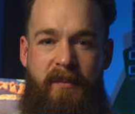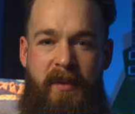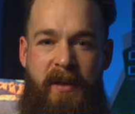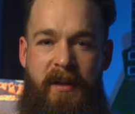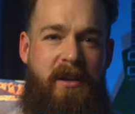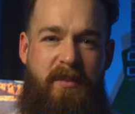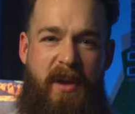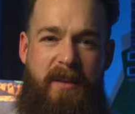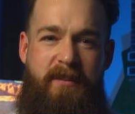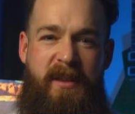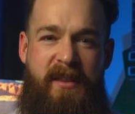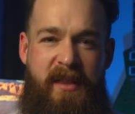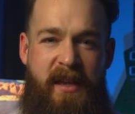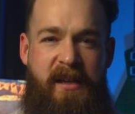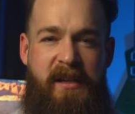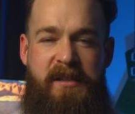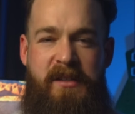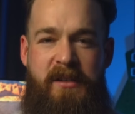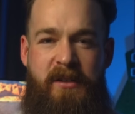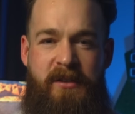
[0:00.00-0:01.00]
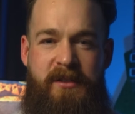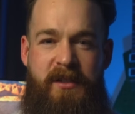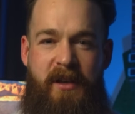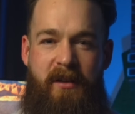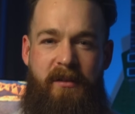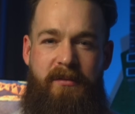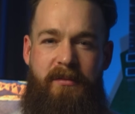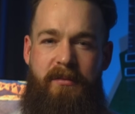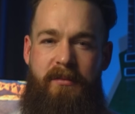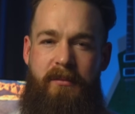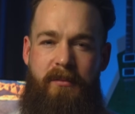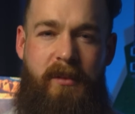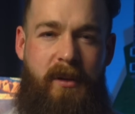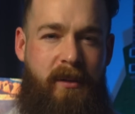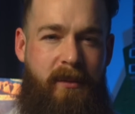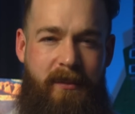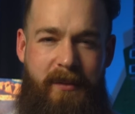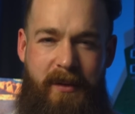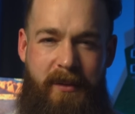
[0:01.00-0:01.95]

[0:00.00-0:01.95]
You may be thinking to yourself, well,